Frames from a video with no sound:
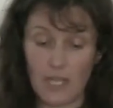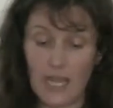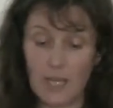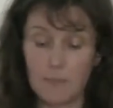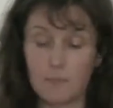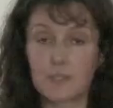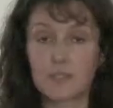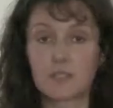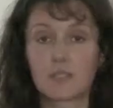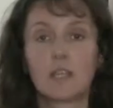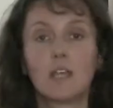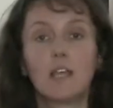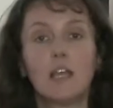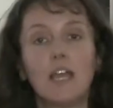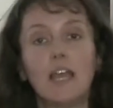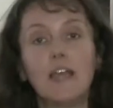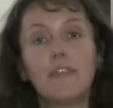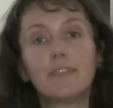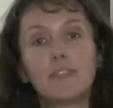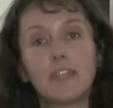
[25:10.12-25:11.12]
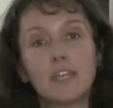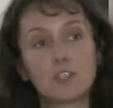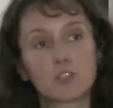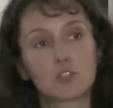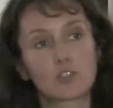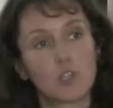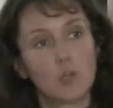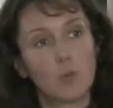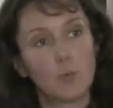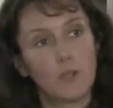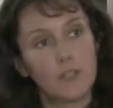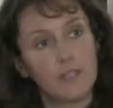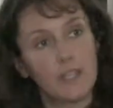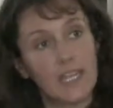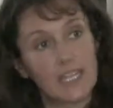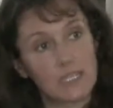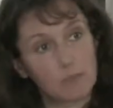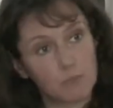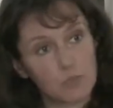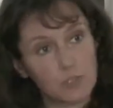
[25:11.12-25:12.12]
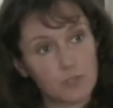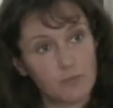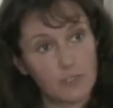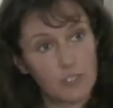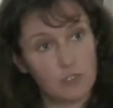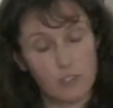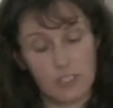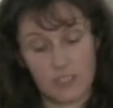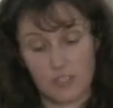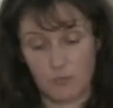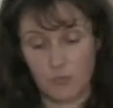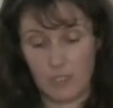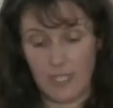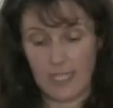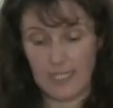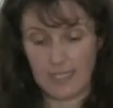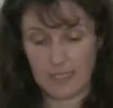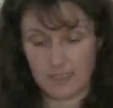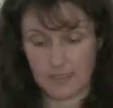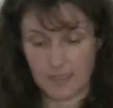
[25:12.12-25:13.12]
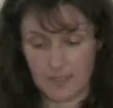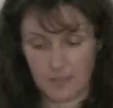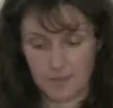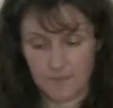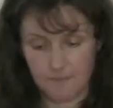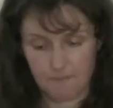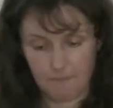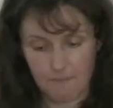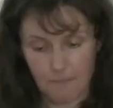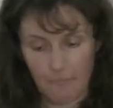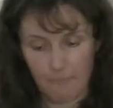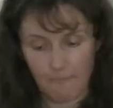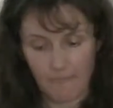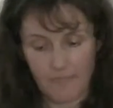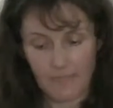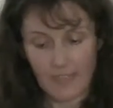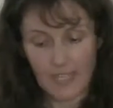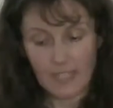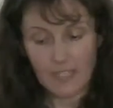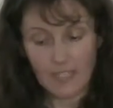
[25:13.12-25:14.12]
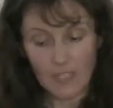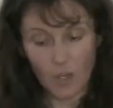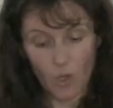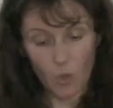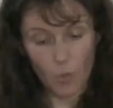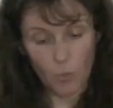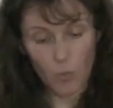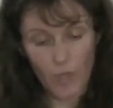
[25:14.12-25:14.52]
comes, and they show when the atmosphere is relaxed. They know